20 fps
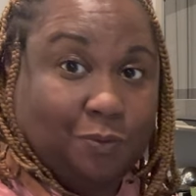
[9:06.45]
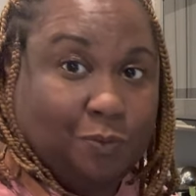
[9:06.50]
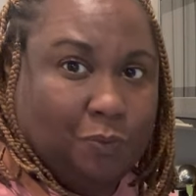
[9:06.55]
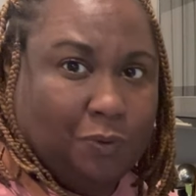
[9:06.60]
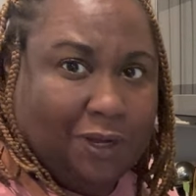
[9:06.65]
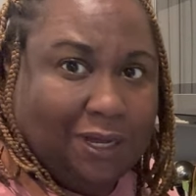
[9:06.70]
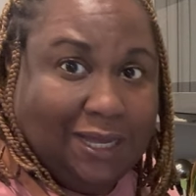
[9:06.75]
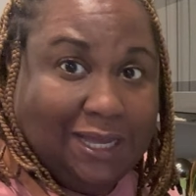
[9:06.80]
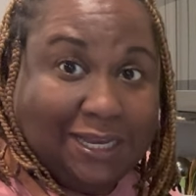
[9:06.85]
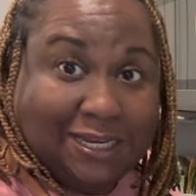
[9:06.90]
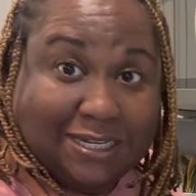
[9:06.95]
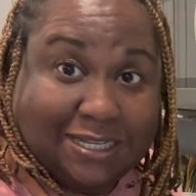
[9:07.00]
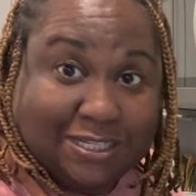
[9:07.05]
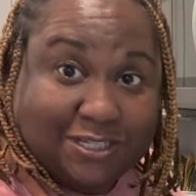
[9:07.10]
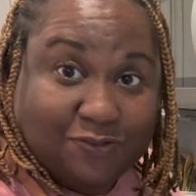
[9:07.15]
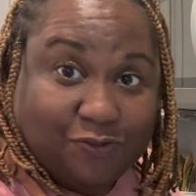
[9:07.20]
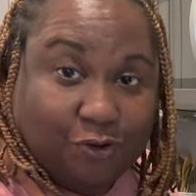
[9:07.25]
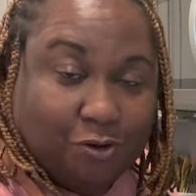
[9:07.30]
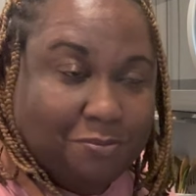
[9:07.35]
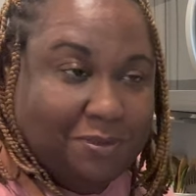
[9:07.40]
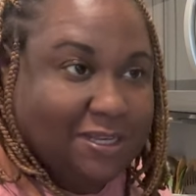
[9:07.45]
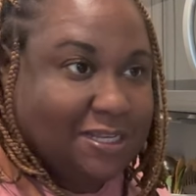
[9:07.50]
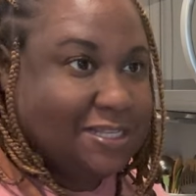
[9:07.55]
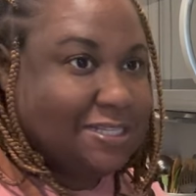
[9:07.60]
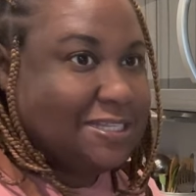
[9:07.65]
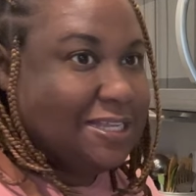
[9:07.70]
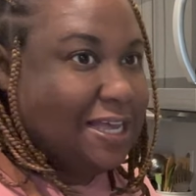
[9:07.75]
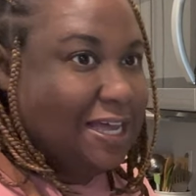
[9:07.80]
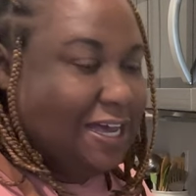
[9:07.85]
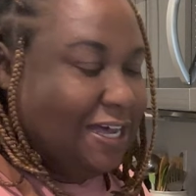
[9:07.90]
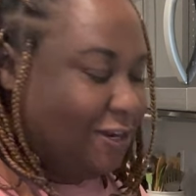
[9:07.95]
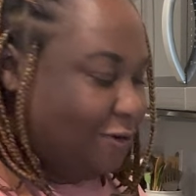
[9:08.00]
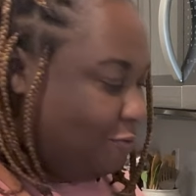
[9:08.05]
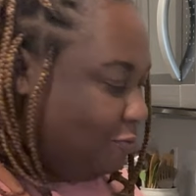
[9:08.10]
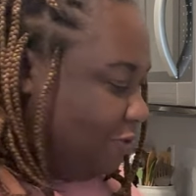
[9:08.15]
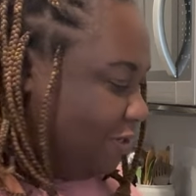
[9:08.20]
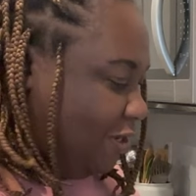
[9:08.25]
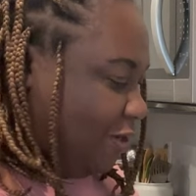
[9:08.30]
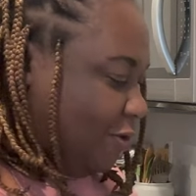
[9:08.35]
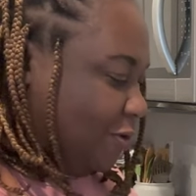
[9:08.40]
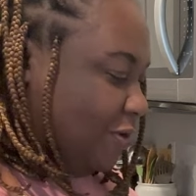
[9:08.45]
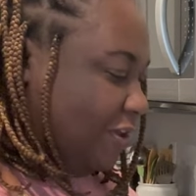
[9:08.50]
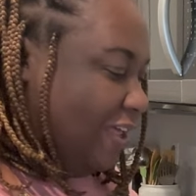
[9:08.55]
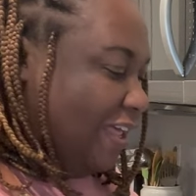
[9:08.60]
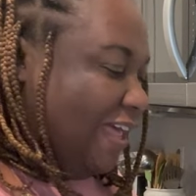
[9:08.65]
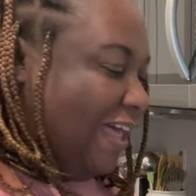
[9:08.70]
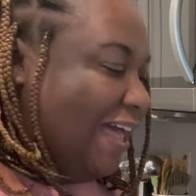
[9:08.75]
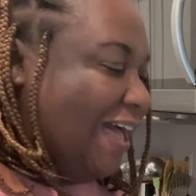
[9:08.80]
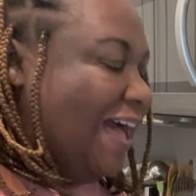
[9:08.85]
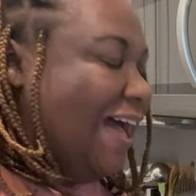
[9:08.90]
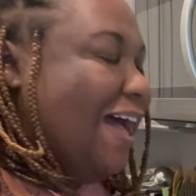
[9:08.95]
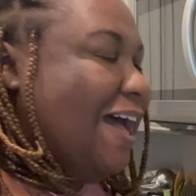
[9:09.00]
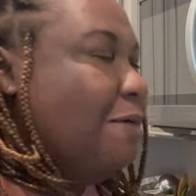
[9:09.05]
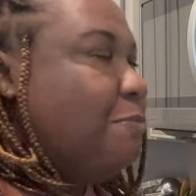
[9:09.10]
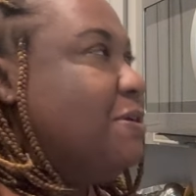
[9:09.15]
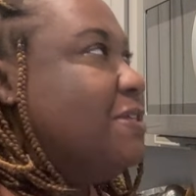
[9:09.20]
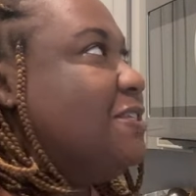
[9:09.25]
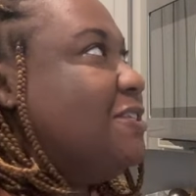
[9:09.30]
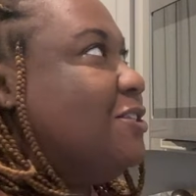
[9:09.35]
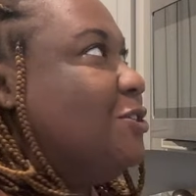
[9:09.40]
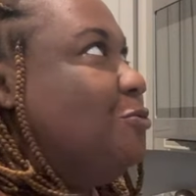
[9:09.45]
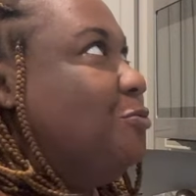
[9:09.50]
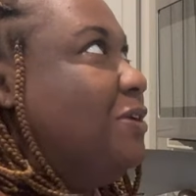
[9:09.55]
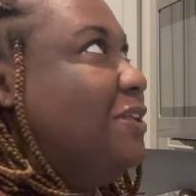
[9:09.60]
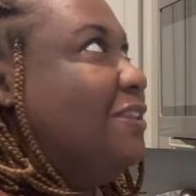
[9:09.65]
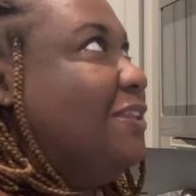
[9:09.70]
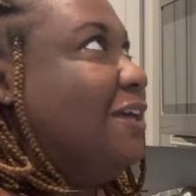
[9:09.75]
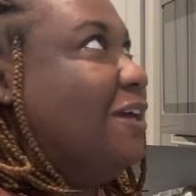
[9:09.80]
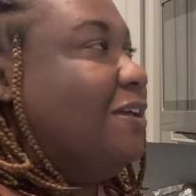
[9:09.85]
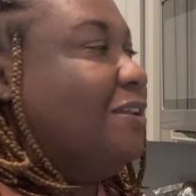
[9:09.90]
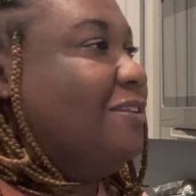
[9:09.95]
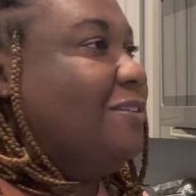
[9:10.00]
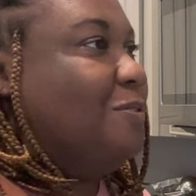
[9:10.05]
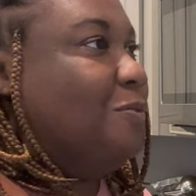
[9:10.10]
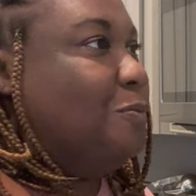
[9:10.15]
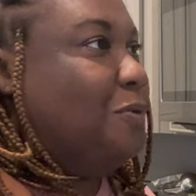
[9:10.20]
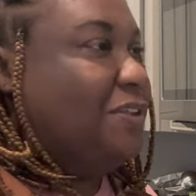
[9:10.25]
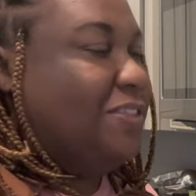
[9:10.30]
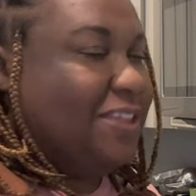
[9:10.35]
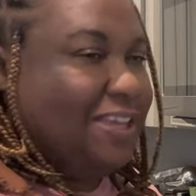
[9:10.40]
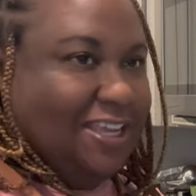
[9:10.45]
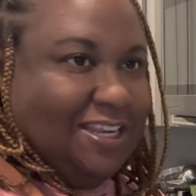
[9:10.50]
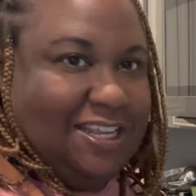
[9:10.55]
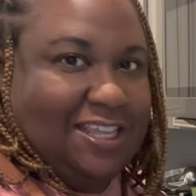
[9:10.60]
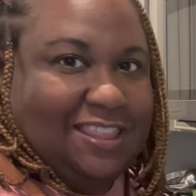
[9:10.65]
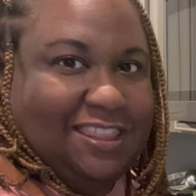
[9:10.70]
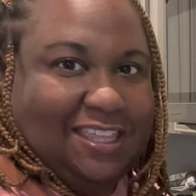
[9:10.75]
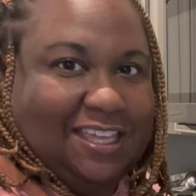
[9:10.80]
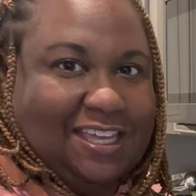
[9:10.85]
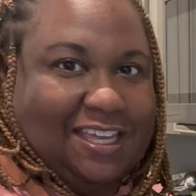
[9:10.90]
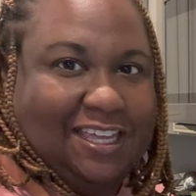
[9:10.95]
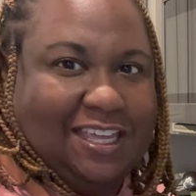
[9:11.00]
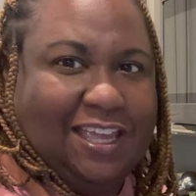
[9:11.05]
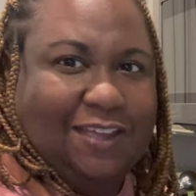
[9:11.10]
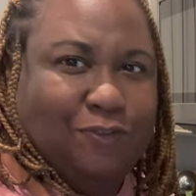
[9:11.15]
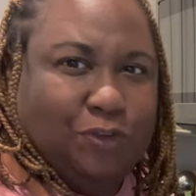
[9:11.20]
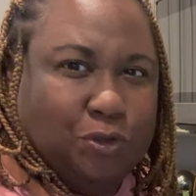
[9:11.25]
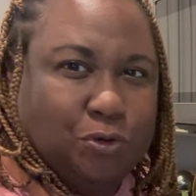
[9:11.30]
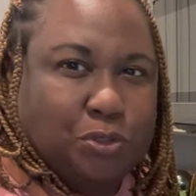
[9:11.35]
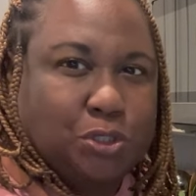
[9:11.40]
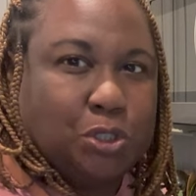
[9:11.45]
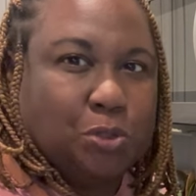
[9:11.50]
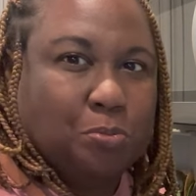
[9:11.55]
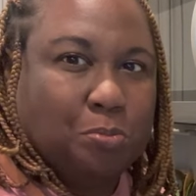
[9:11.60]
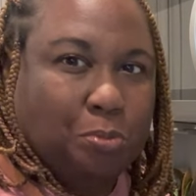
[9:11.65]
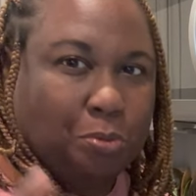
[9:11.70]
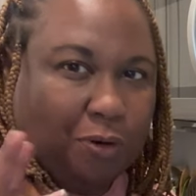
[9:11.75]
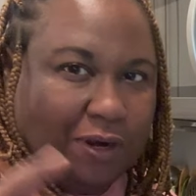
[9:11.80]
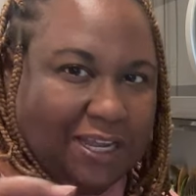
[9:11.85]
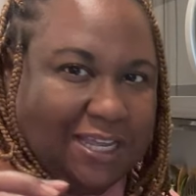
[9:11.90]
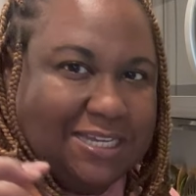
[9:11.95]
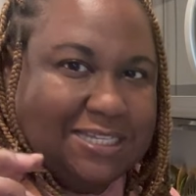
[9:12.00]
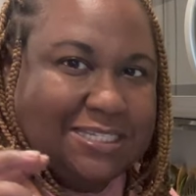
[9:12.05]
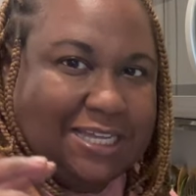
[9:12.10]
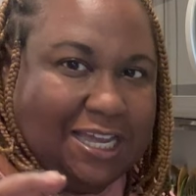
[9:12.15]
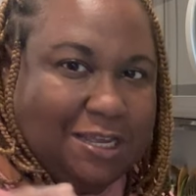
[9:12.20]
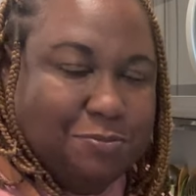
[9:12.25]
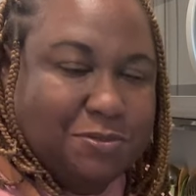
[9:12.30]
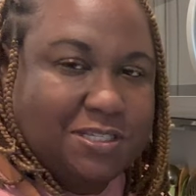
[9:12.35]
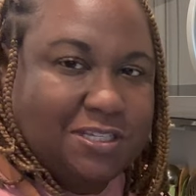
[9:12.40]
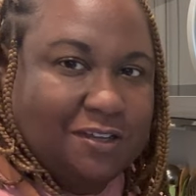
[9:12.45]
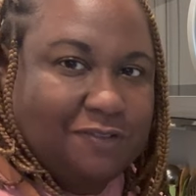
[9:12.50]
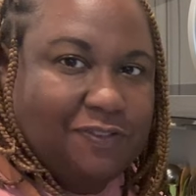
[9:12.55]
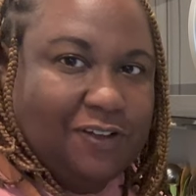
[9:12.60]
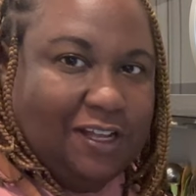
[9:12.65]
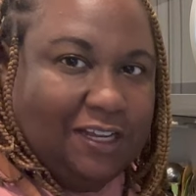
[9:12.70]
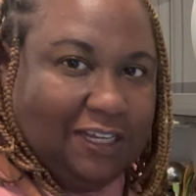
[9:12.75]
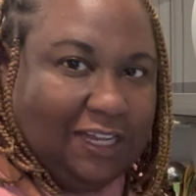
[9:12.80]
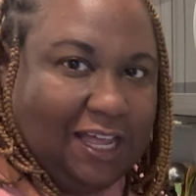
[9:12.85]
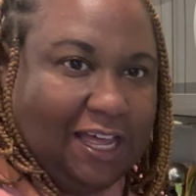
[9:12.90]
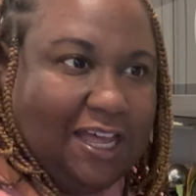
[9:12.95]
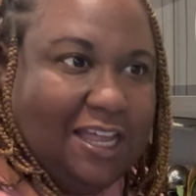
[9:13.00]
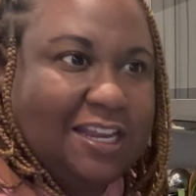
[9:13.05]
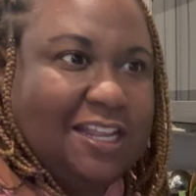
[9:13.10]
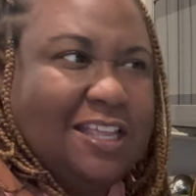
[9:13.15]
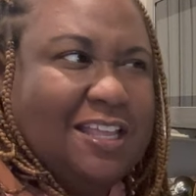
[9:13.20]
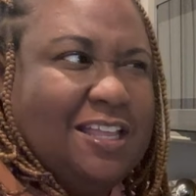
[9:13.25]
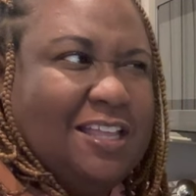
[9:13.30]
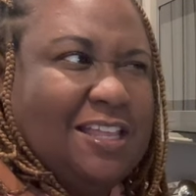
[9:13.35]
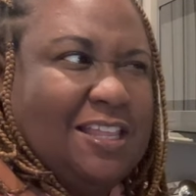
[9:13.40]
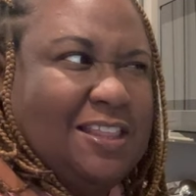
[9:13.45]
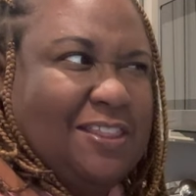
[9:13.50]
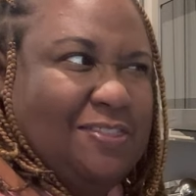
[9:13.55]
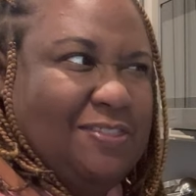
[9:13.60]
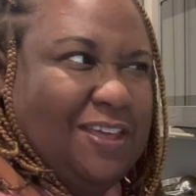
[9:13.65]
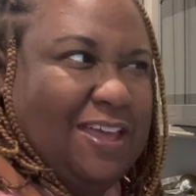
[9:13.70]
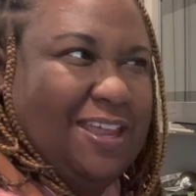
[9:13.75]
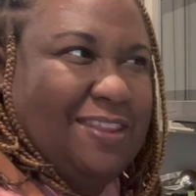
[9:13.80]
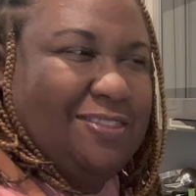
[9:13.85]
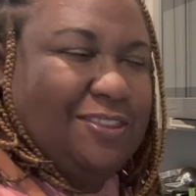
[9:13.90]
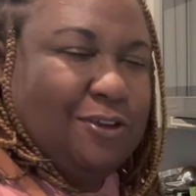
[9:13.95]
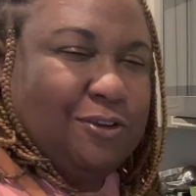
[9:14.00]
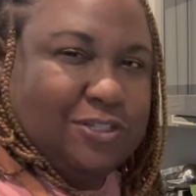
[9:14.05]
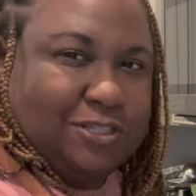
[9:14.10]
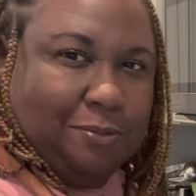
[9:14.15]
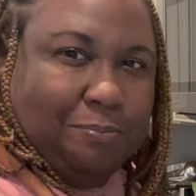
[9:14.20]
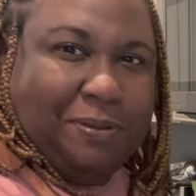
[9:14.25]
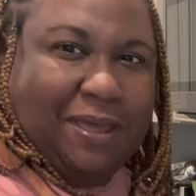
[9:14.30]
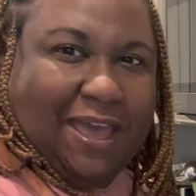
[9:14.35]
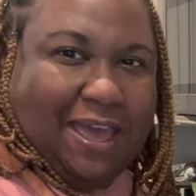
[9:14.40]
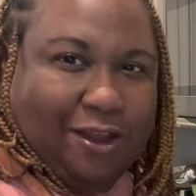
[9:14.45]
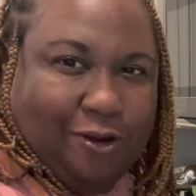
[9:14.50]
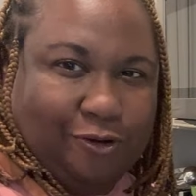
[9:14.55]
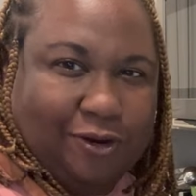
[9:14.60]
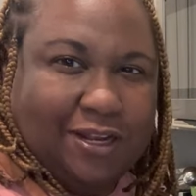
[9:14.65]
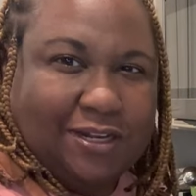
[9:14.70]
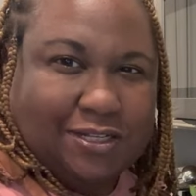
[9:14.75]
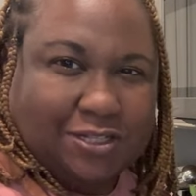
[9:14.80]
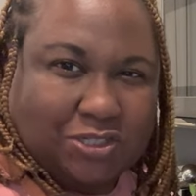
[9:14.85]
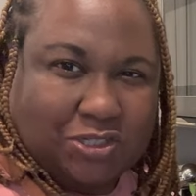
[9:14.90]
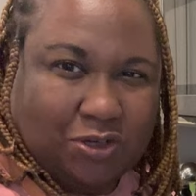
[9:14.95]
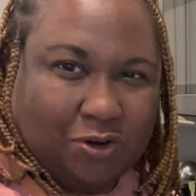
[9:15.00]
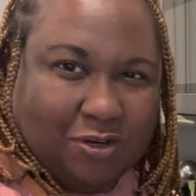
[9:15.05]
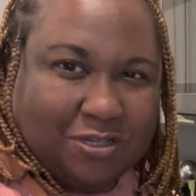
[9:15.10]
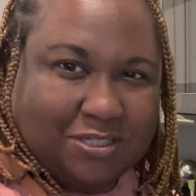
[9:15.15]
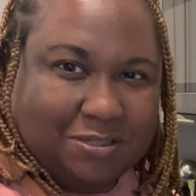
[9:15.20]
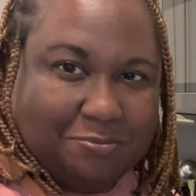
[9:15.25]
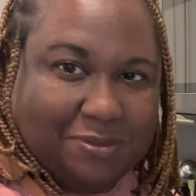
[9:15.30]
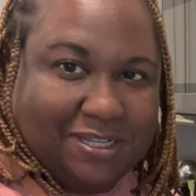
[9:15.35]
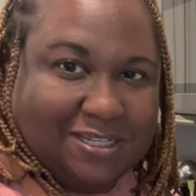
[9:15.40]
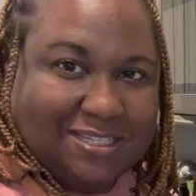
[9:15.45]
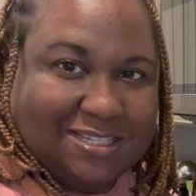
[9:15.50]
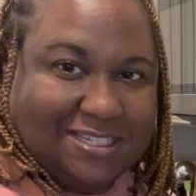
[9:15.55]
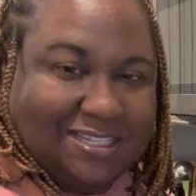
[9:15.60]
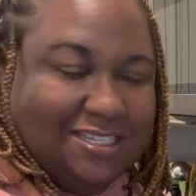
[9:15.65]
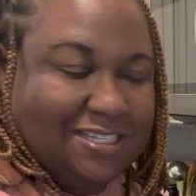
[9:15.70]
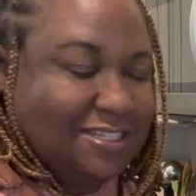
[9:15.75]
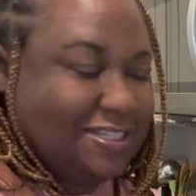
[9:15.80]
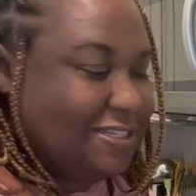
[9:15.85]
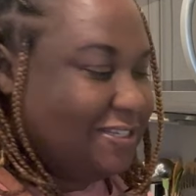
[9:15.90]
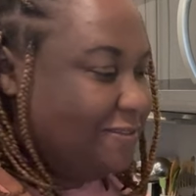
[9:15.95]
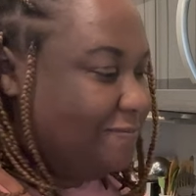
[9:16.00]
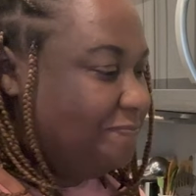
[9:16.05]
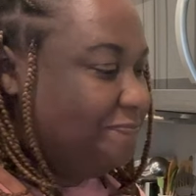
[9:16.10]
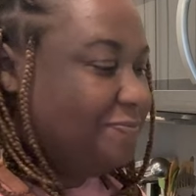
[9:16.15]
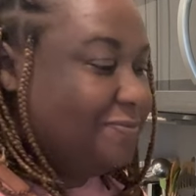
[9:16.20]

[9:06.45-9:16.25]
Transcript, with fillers: Why it needs 4 minutes, I don't know. I'm assuming that with anything, if you do bread type stuff a lot, that there's a pattern and it starts to make sense.